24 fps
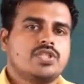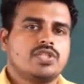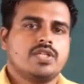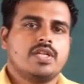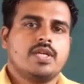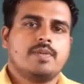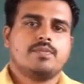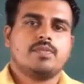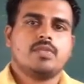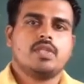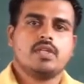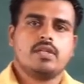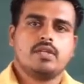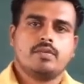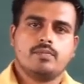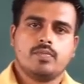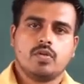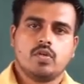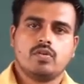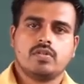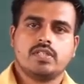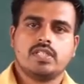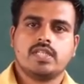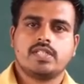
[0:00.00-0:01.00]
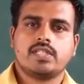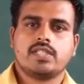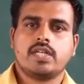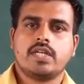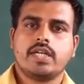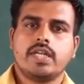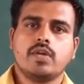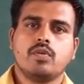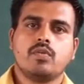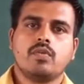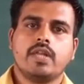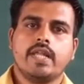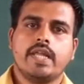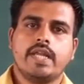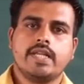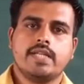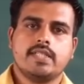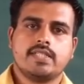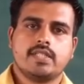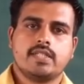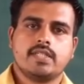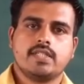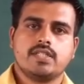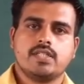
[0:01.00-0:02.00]
depth because yesterday only I
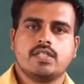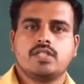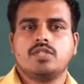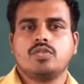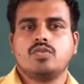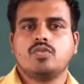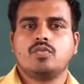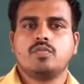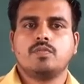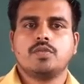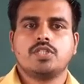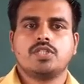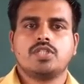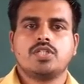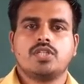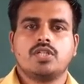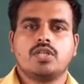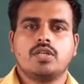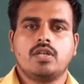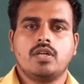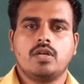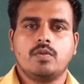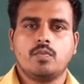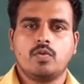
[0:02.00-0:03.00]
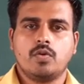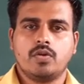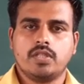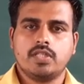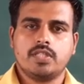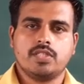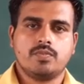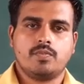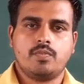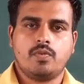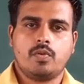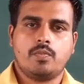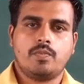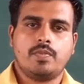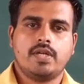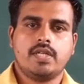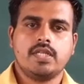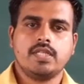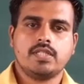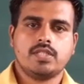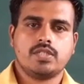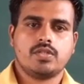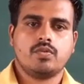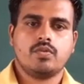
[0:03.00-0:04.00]
discussed too much about these
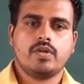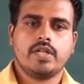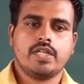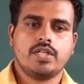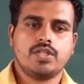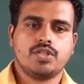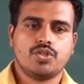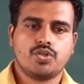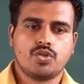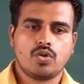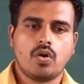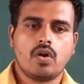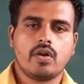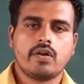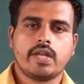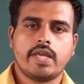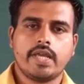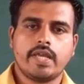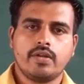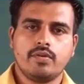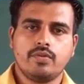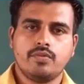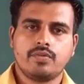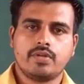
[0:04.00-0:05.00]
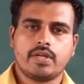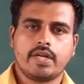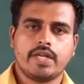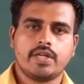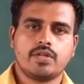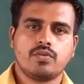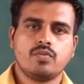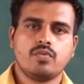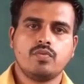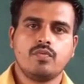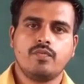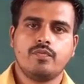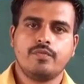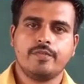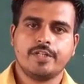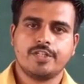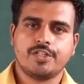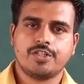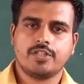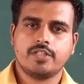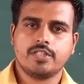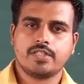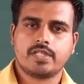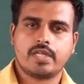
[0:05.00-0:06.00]
properties. Today in short I will try to
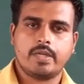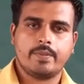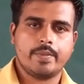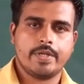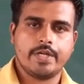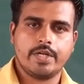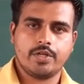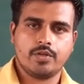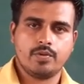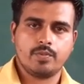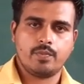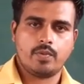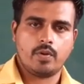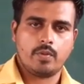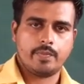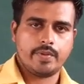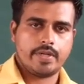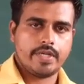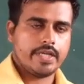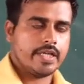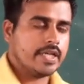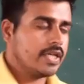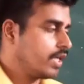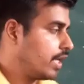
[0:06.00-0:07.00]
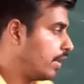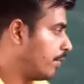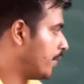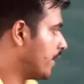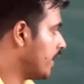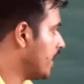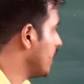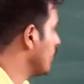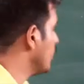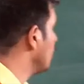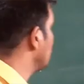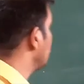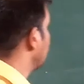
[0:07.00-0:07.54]
finish this commutative property. In commutative